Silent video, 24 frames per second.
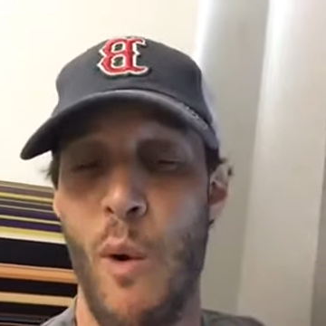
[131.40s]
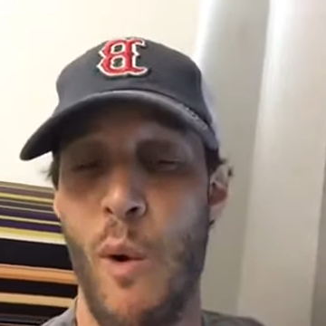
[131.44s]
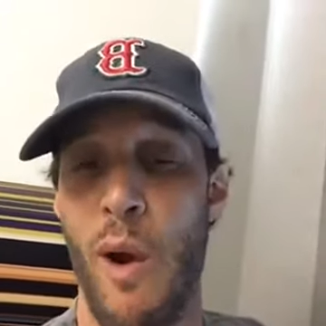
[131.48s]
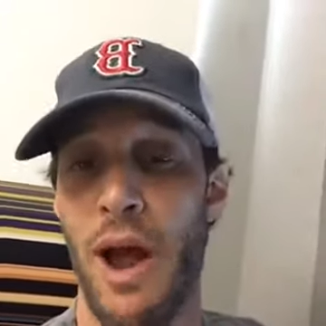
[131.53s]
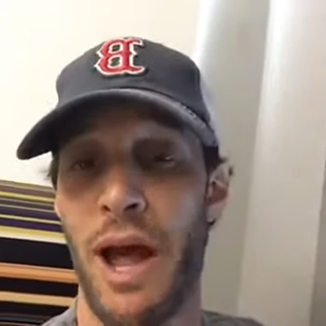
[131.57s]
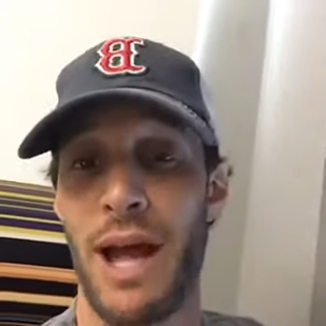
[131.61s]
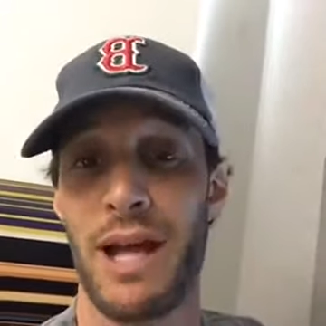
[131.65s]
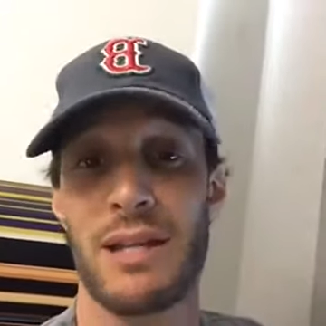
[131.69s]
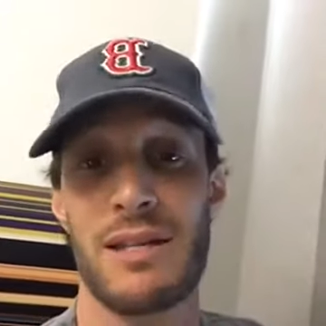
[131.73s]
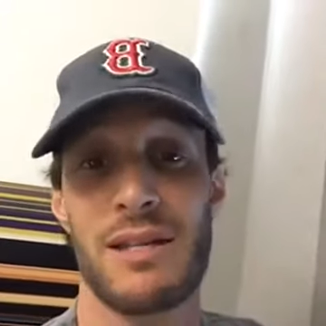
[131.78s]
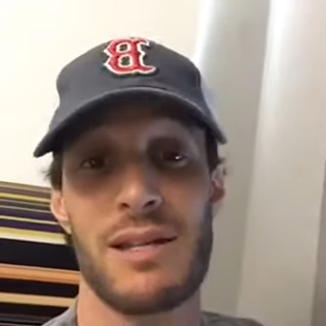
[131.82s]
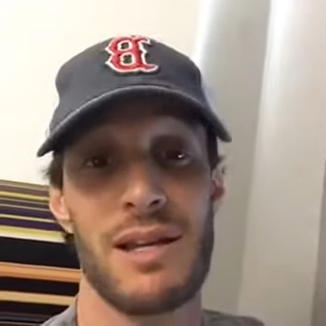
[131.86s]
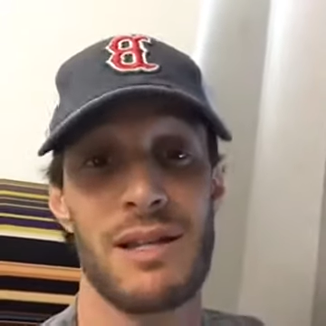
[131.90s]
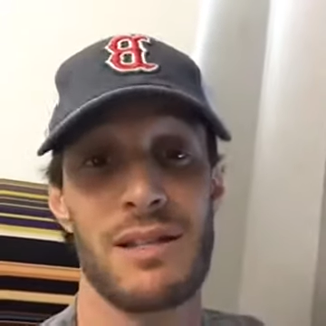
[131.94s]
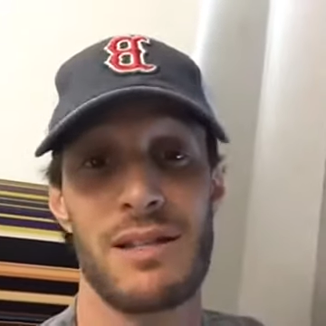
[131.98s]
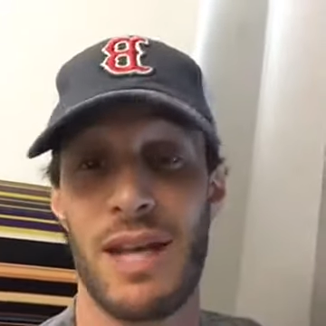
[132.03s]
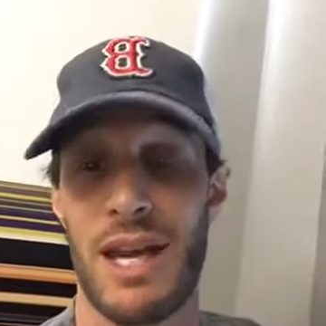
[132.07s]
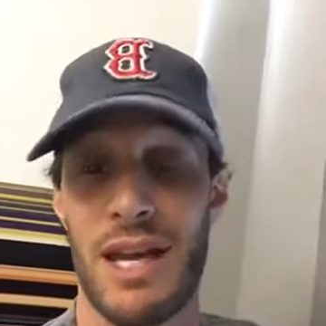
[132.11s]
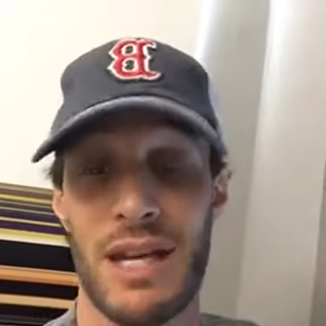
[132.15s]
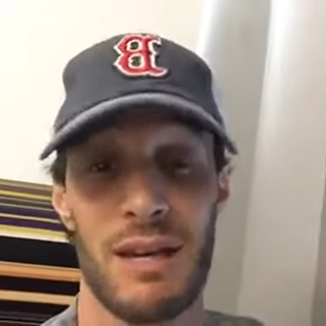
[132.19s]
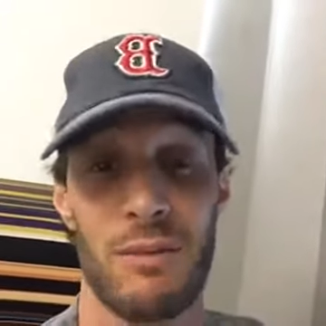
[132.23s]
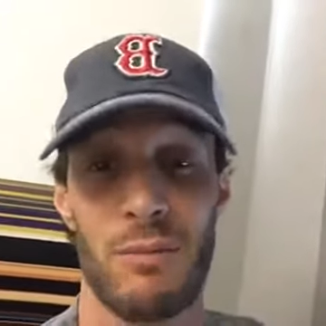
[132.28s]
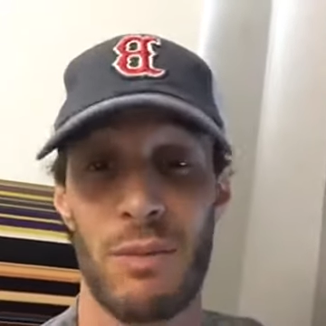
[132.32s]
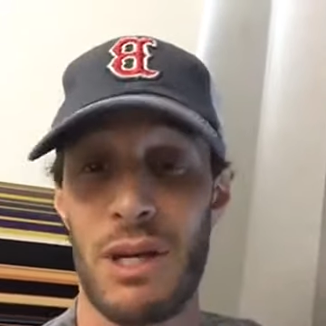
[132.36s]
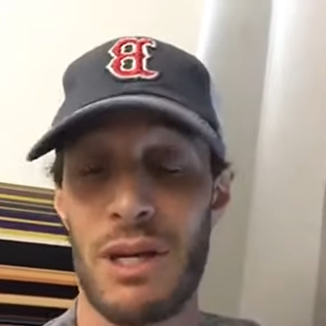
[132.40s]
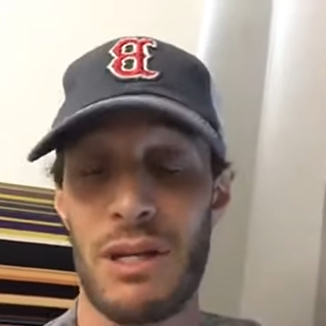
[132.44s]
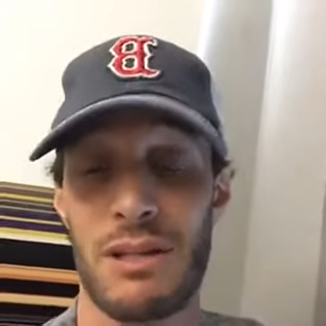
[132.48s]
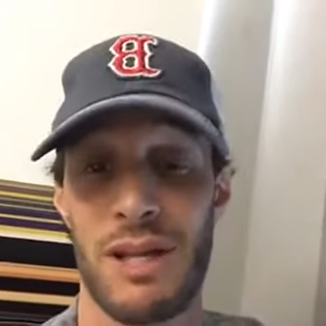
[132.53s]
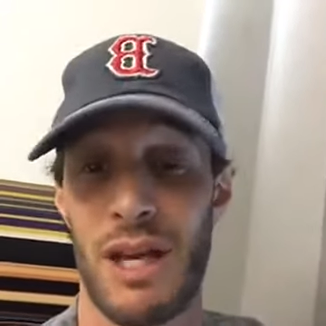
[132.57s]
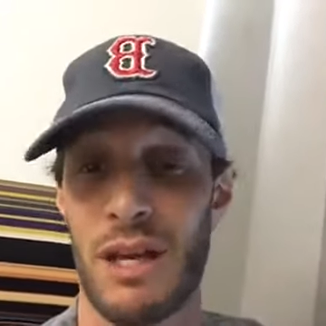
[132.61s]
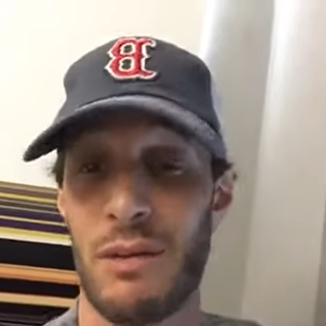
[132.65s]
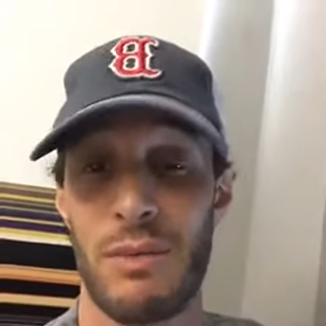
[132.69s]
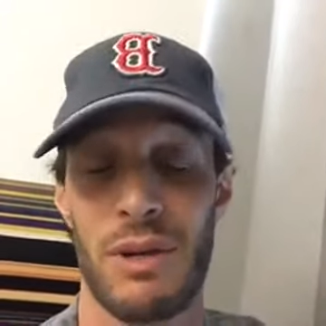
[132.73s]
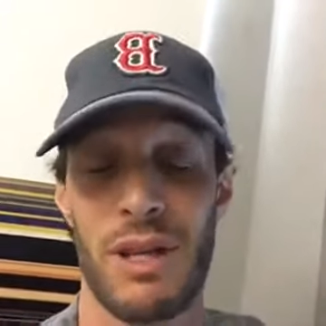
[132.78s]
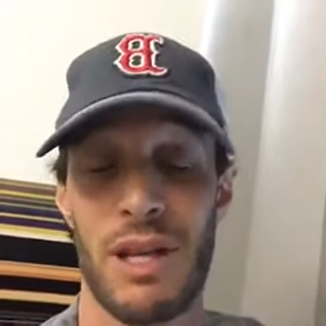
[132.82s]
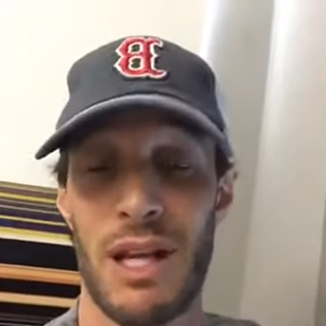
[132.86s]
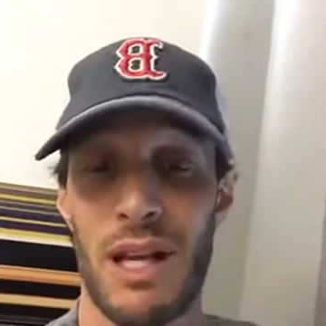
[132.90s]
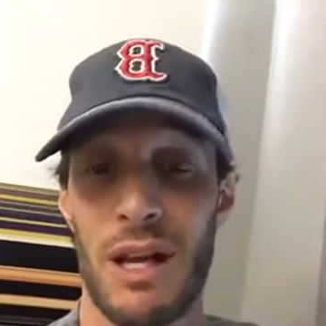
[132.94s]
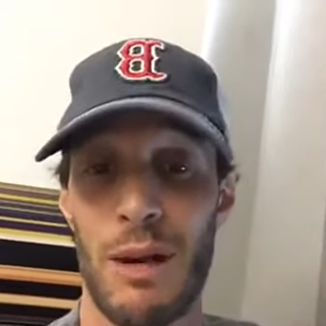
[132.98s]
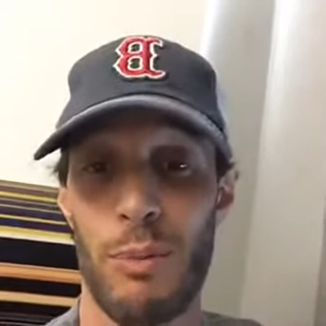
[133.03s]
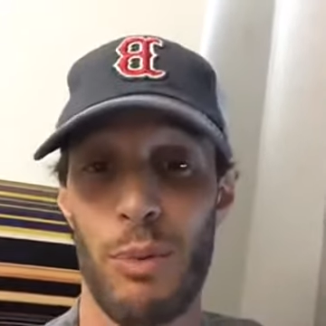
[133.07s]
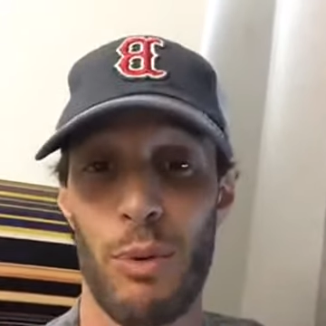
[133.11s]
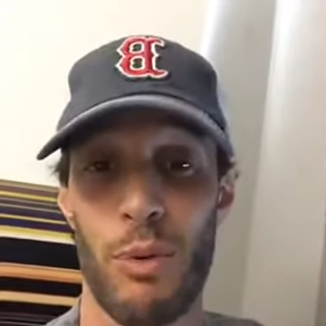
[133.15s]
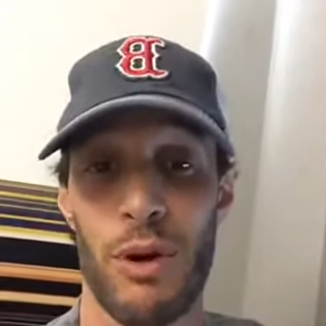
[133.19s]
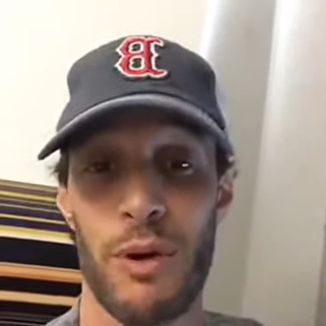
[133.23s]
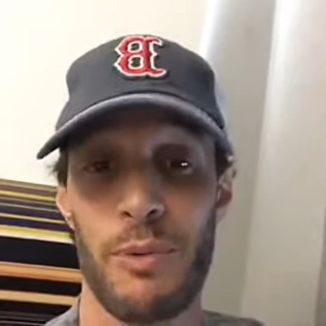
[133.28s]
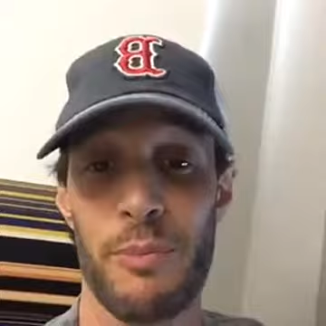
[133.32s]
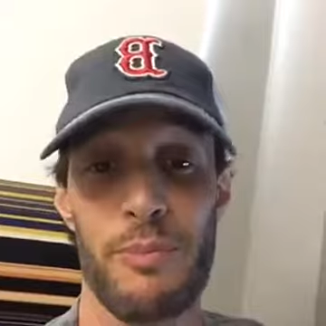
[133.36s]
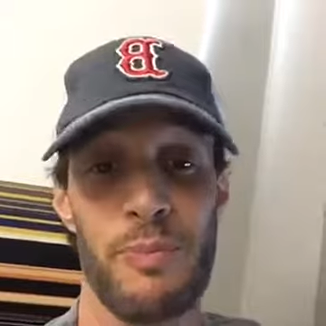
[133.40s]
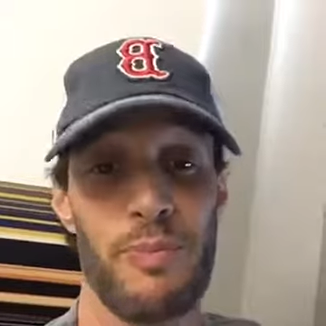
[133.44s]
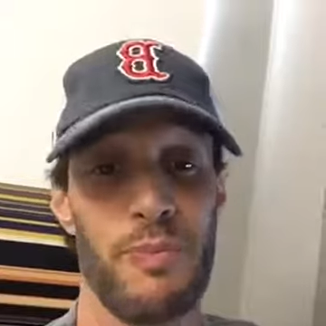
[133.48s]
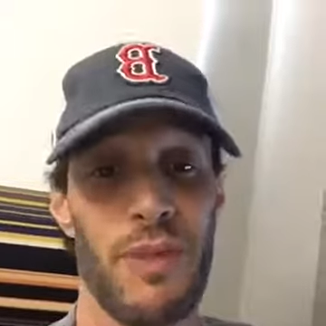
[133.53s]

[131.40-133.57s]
and said, take me to the airport,